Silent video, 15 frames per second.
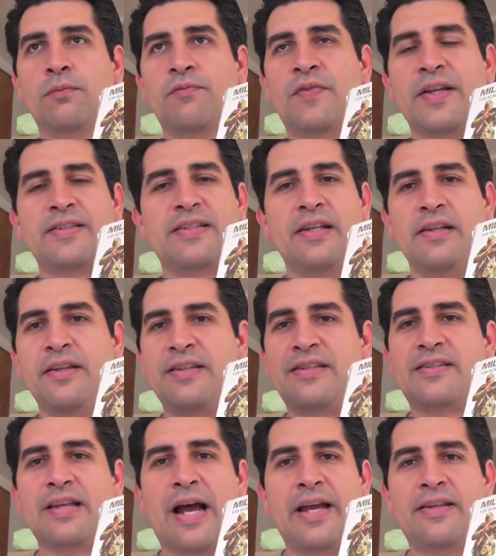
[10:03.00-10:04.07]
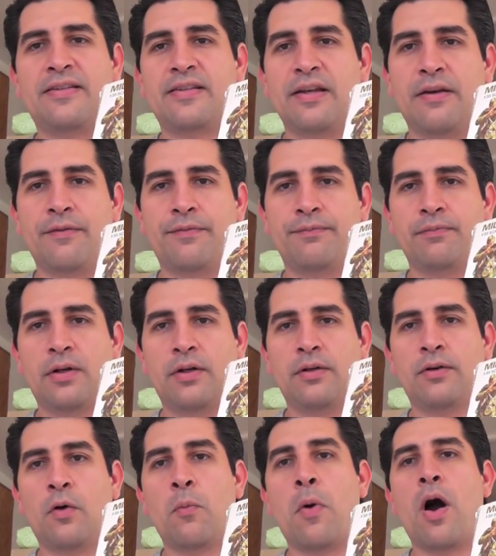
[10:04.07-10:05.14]
Vasily Zaitsev
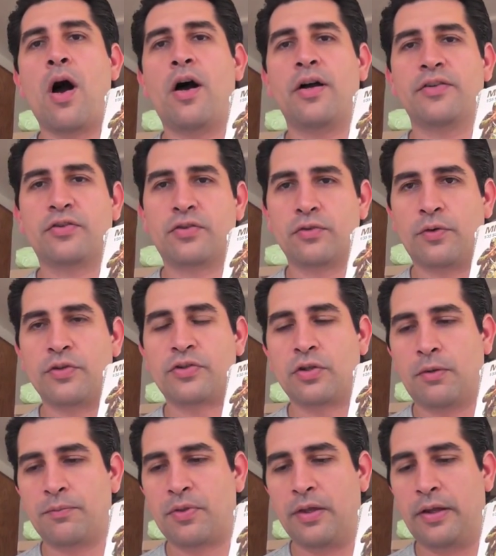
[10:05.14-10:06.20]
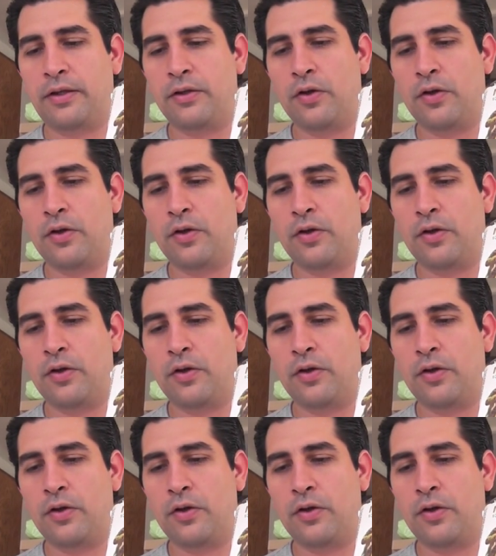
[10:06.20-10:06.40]
homage or something,